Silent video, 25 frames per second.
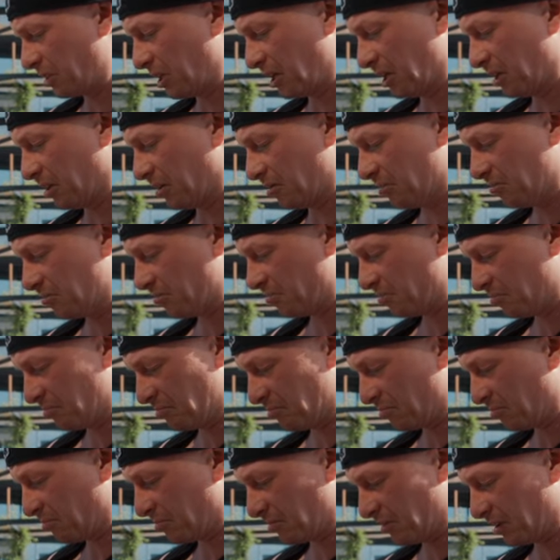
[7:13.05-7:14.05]
like,
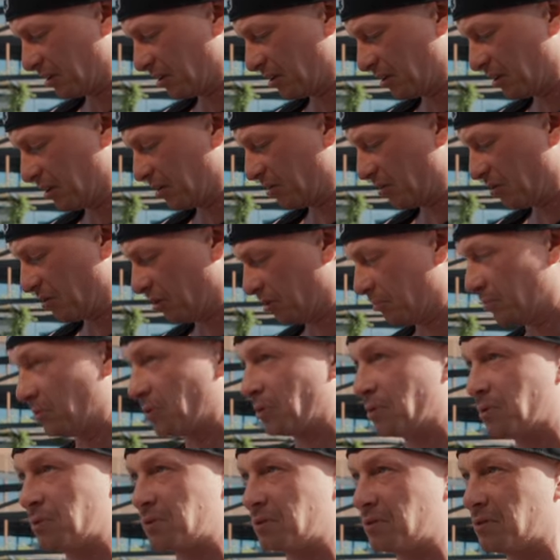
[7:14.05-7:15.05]
it
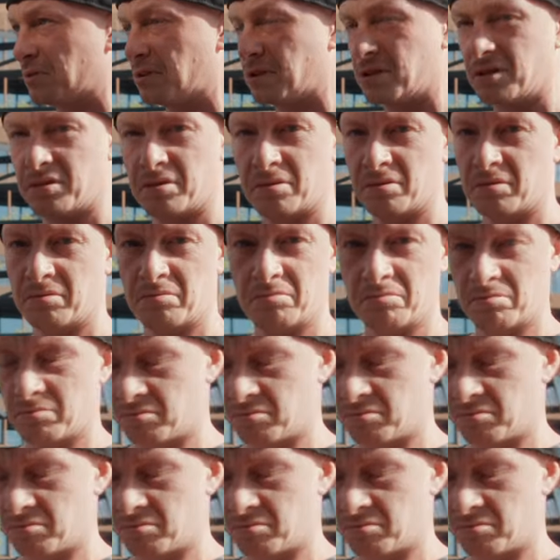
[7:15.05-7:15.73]
almost didn't